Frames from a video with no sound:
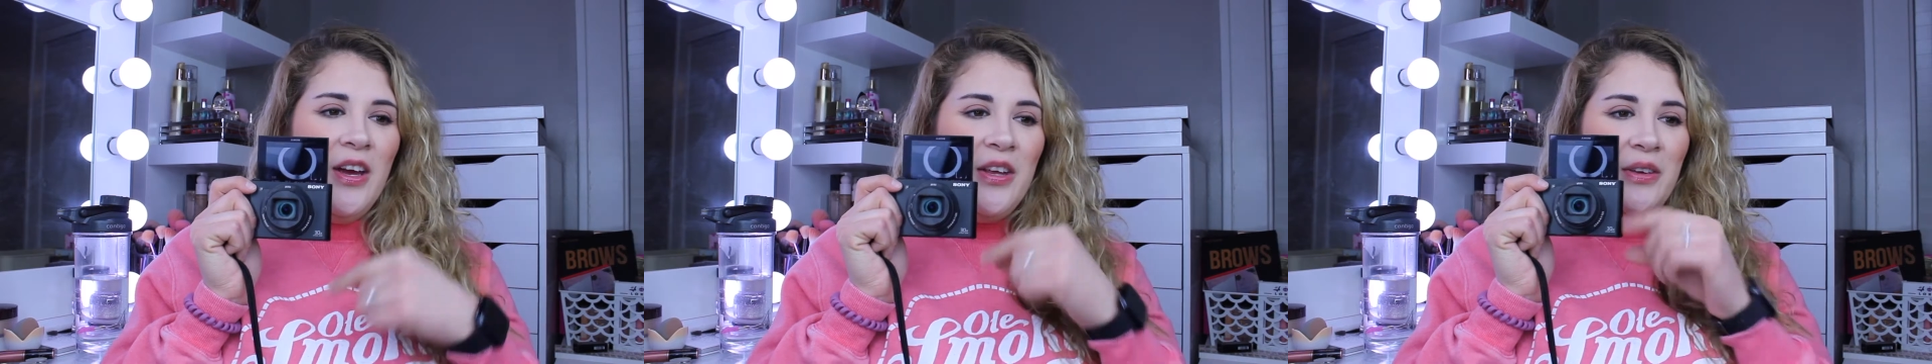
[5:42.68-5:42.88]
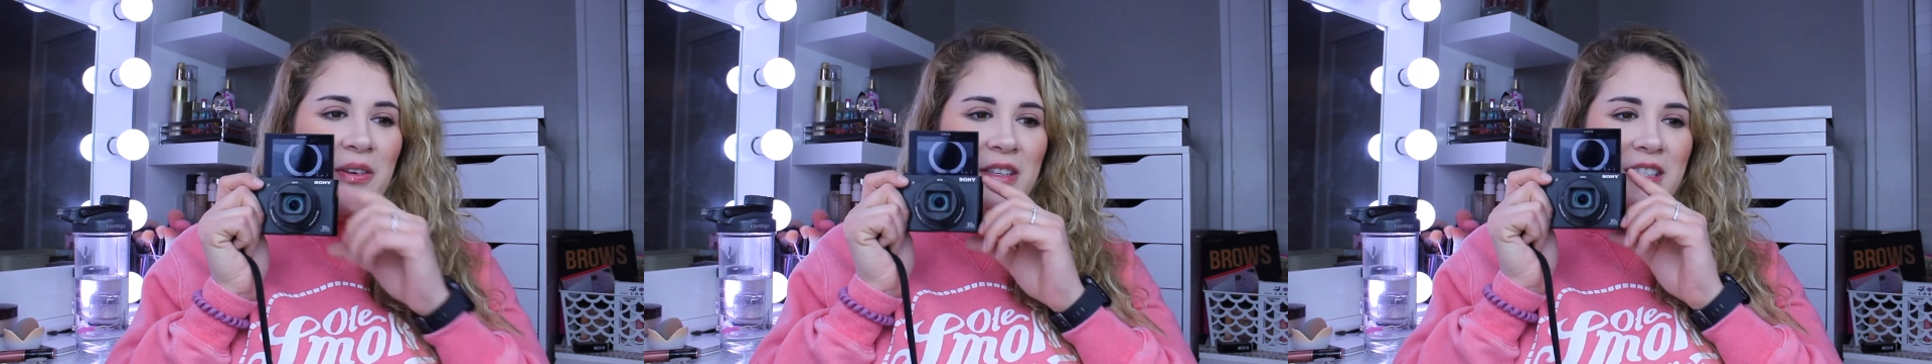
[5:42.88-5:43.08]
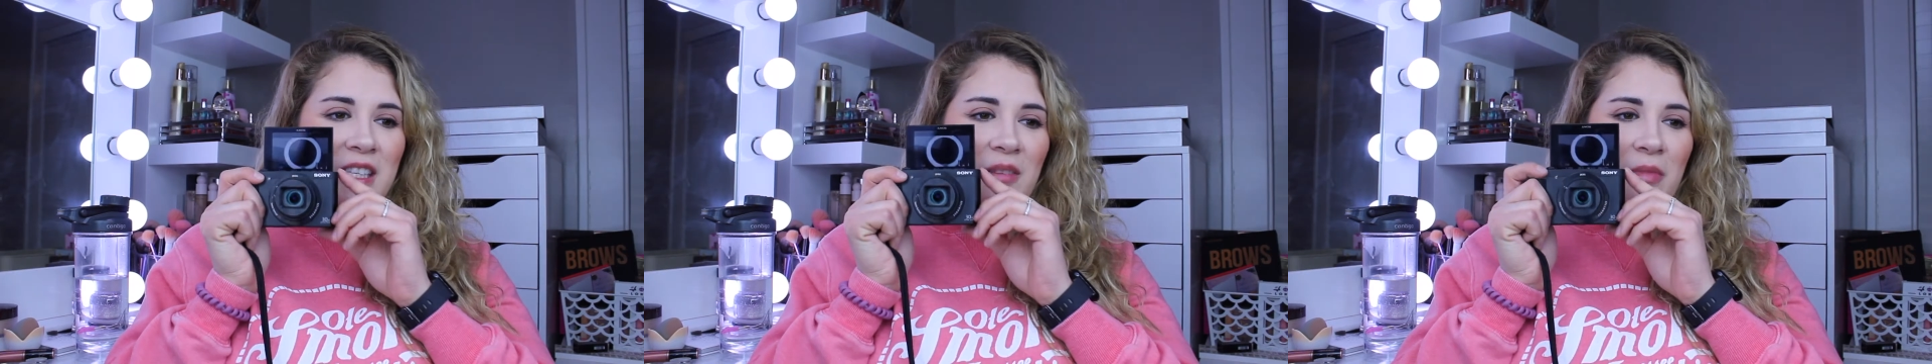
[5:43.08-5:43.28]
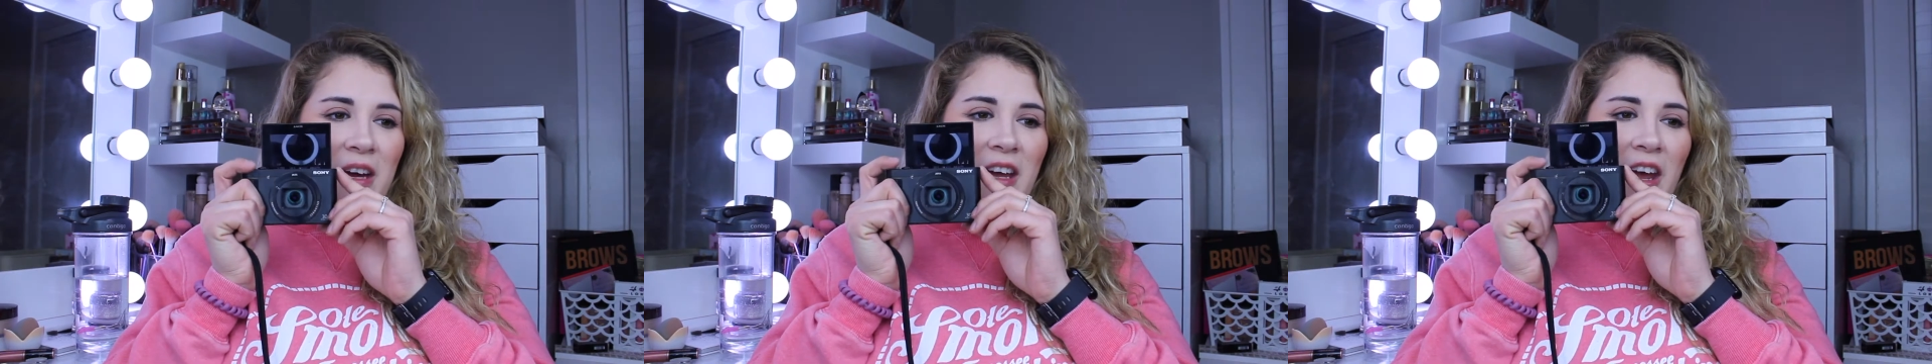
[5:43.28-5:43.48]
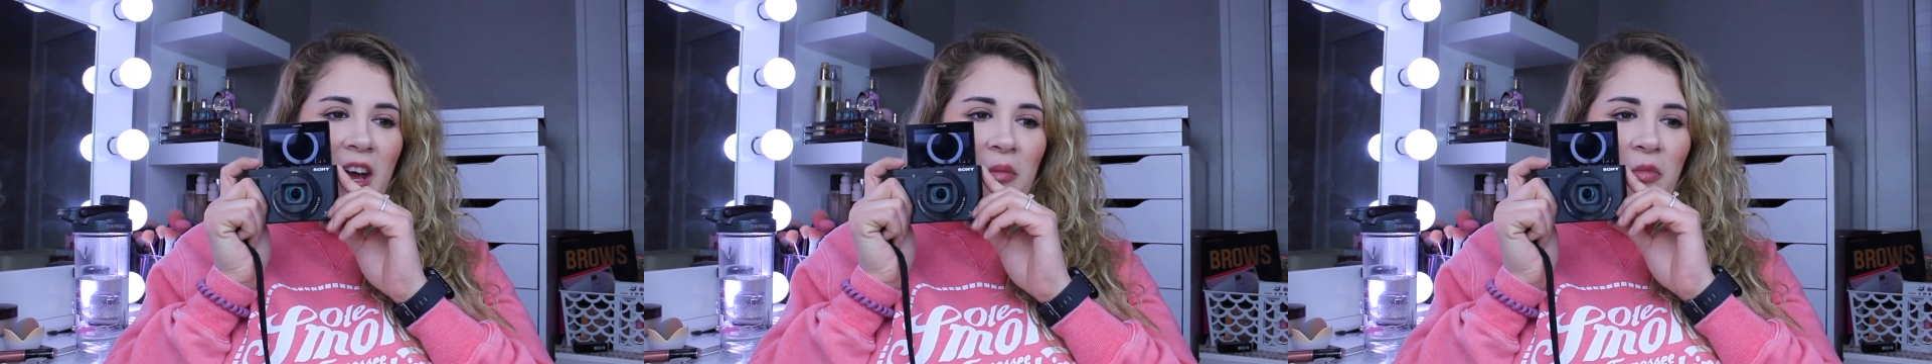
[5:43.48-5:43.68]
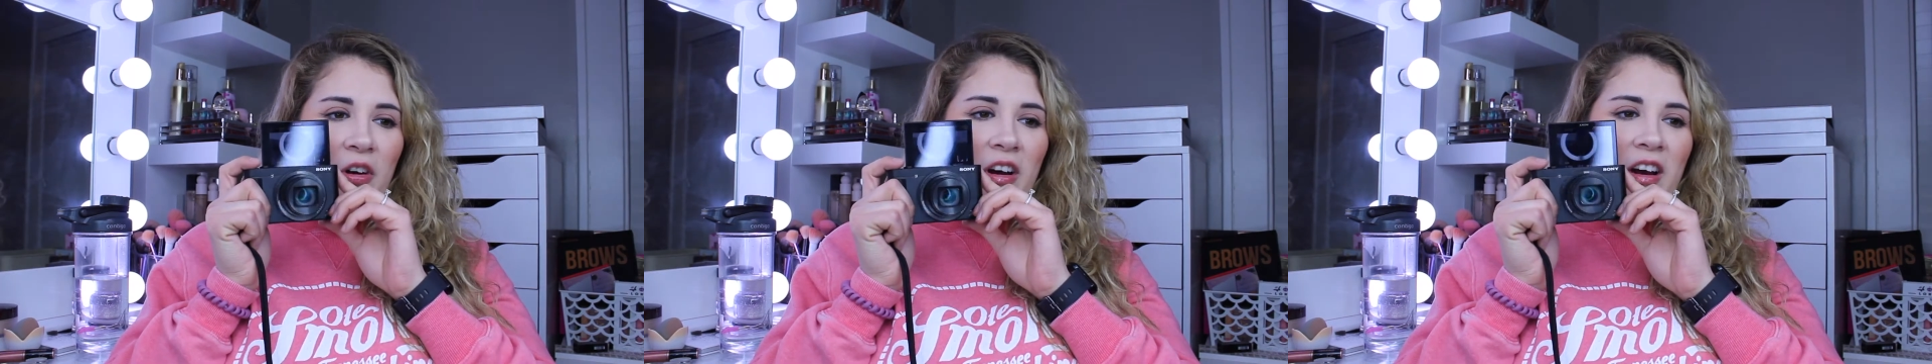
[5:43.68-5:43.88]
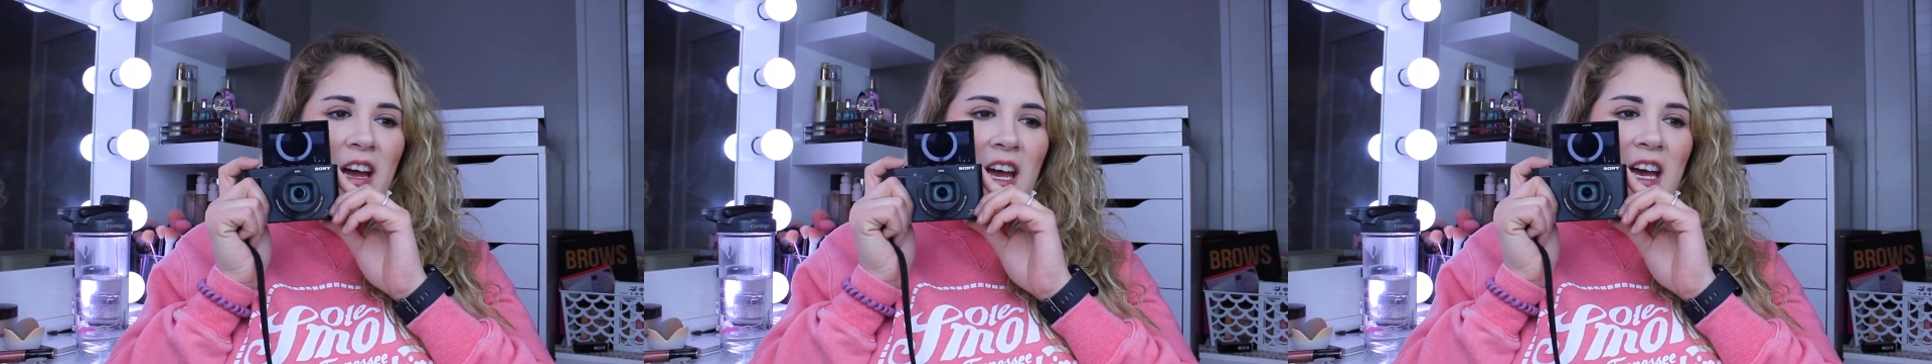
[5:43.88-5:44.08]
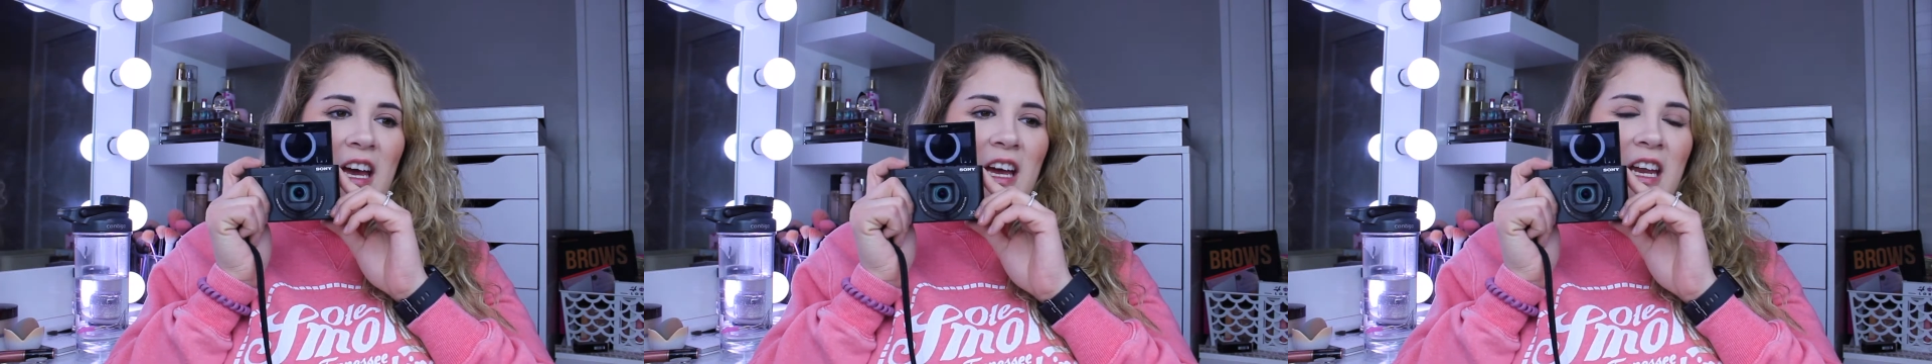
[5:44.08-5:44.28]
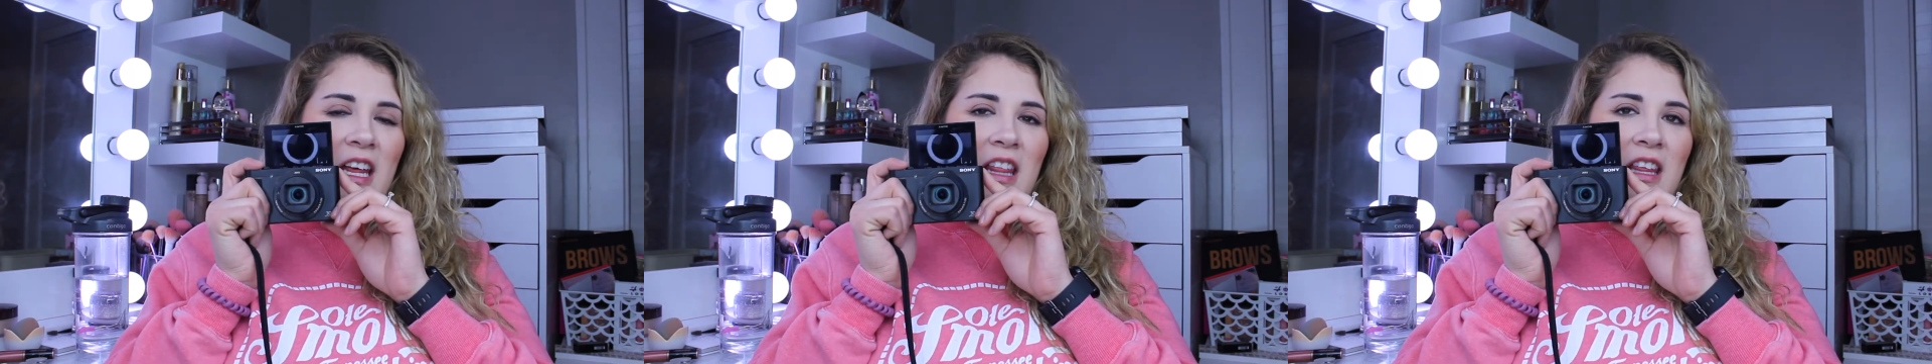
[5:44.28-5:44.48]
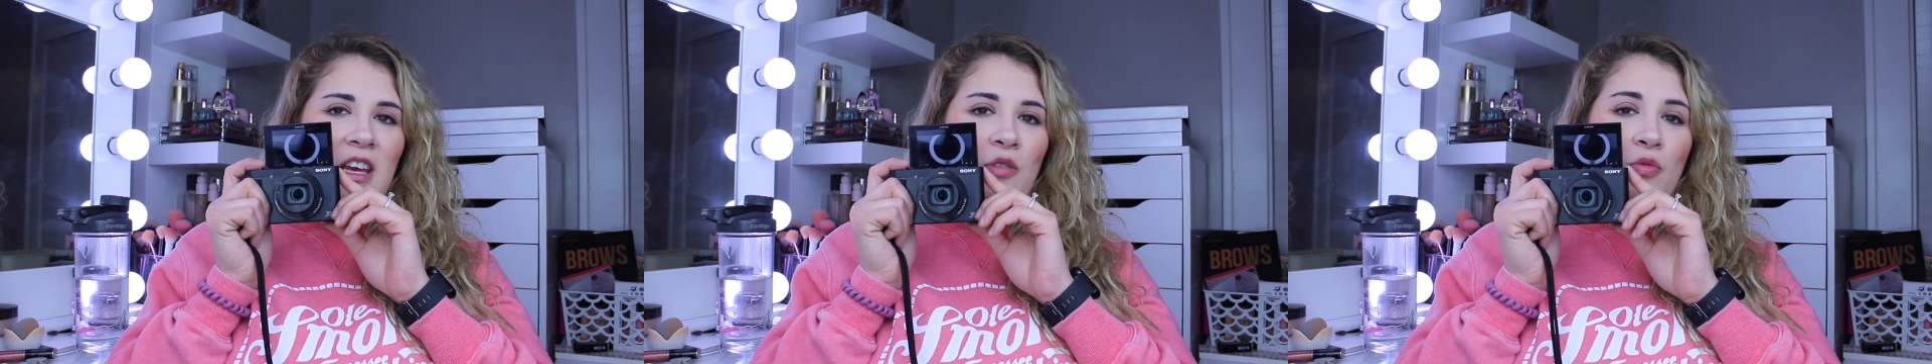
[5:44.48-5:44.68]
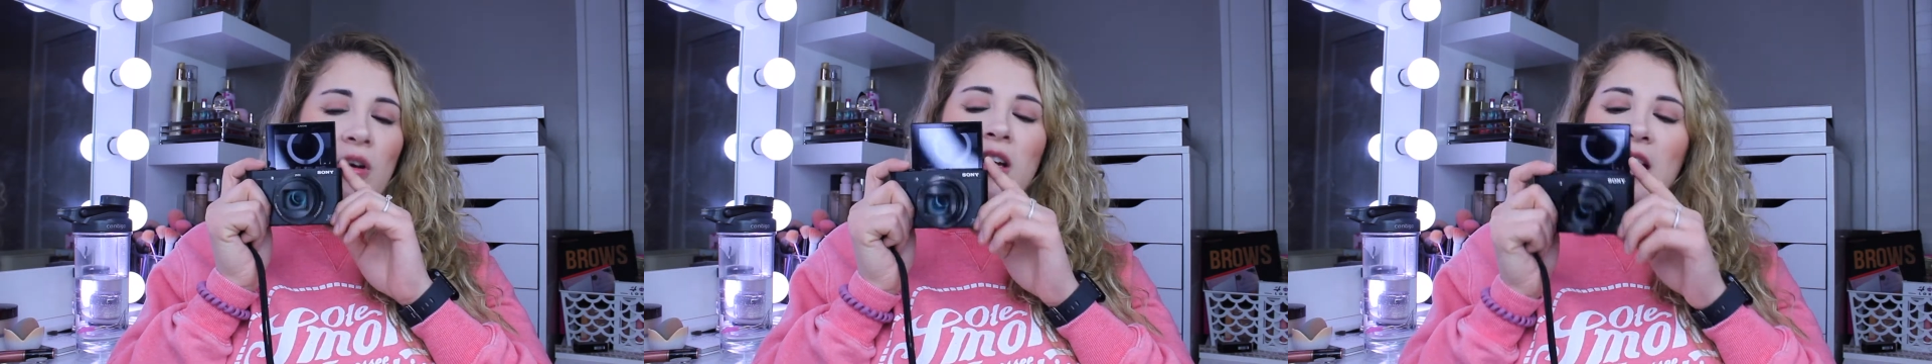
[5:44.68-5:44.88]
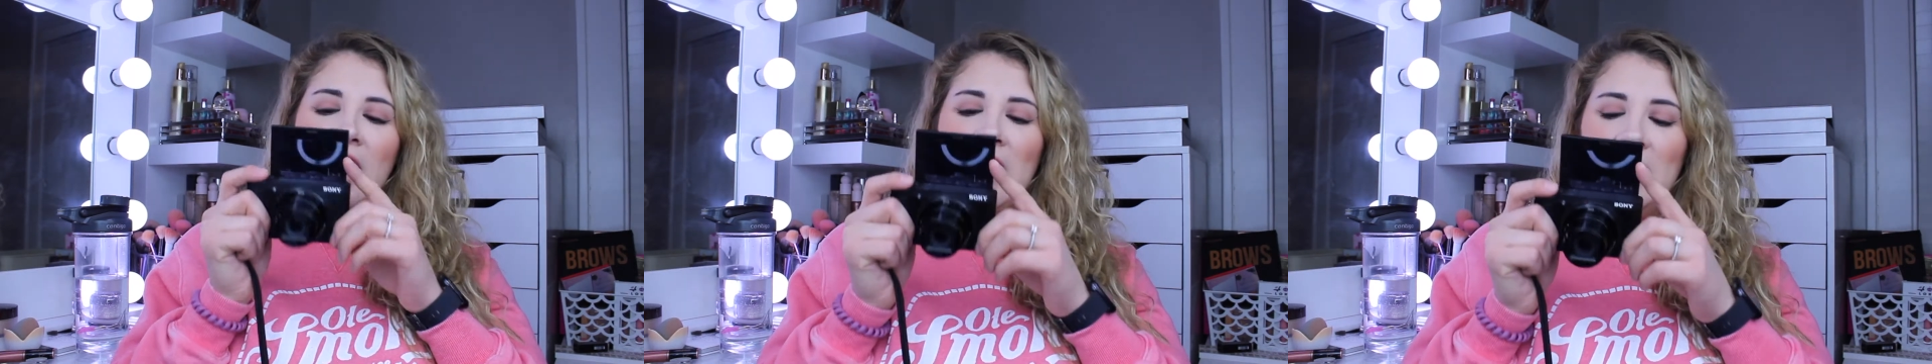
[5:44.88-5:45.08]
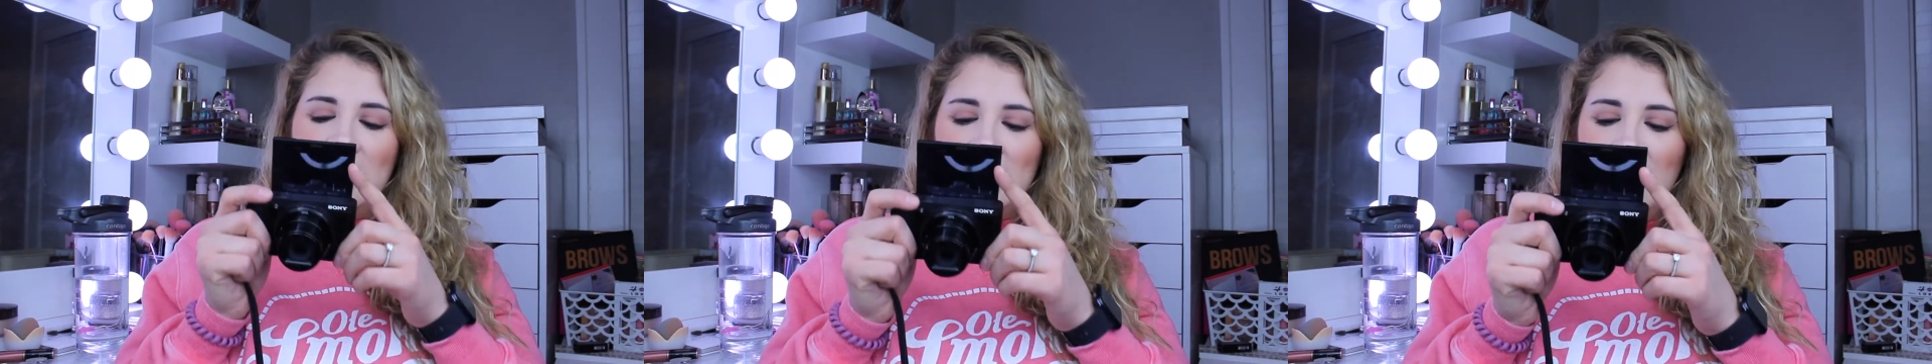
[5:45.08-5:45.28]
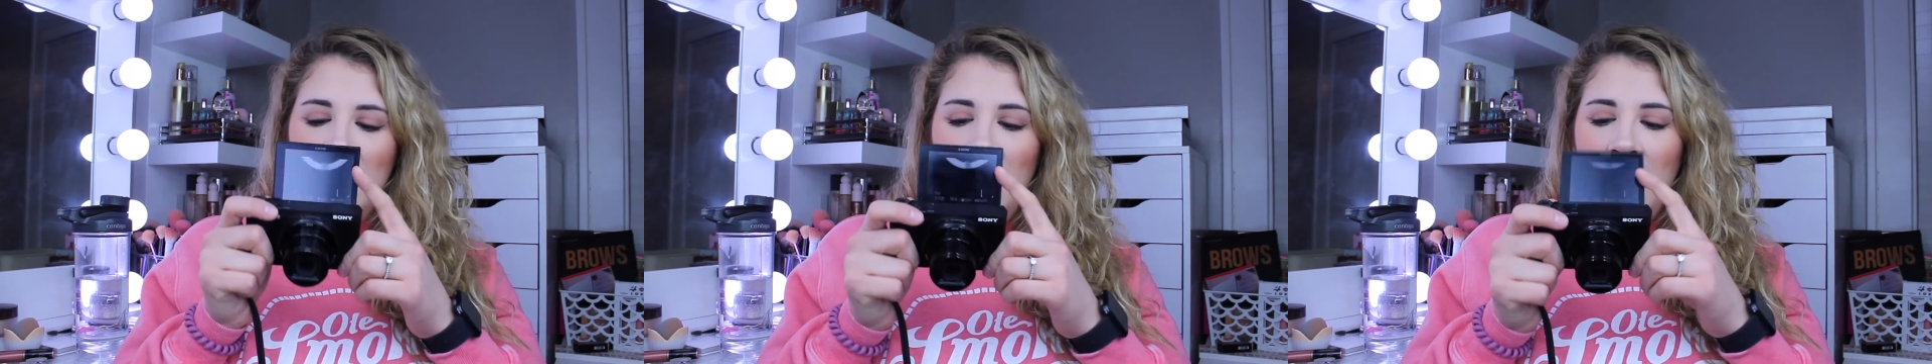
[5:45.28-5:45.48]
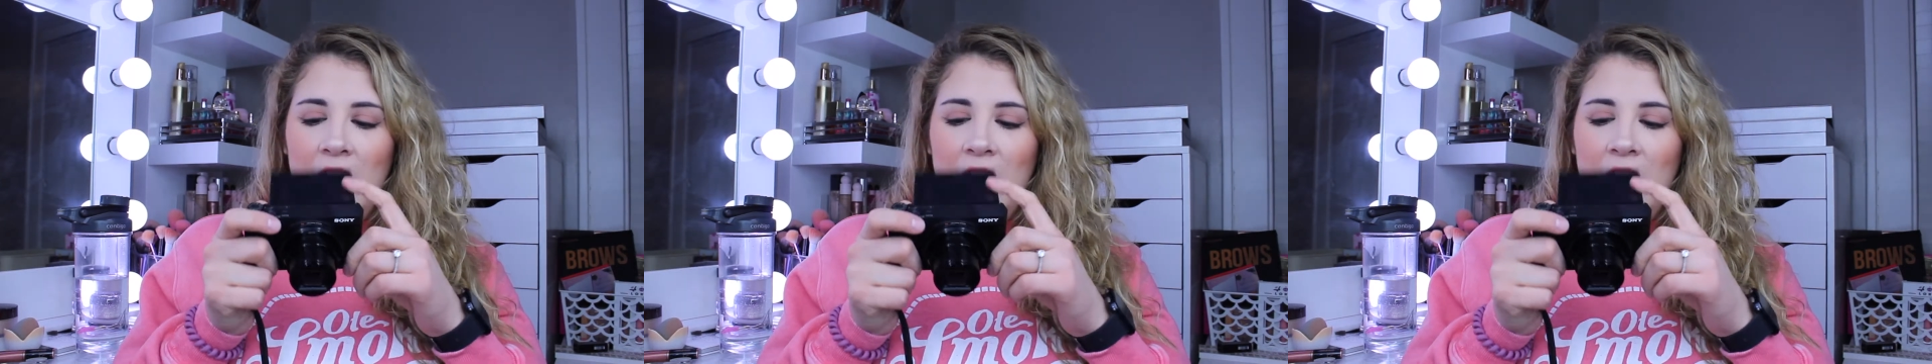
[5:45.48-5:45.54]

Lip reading: You can see my camera and the ring light.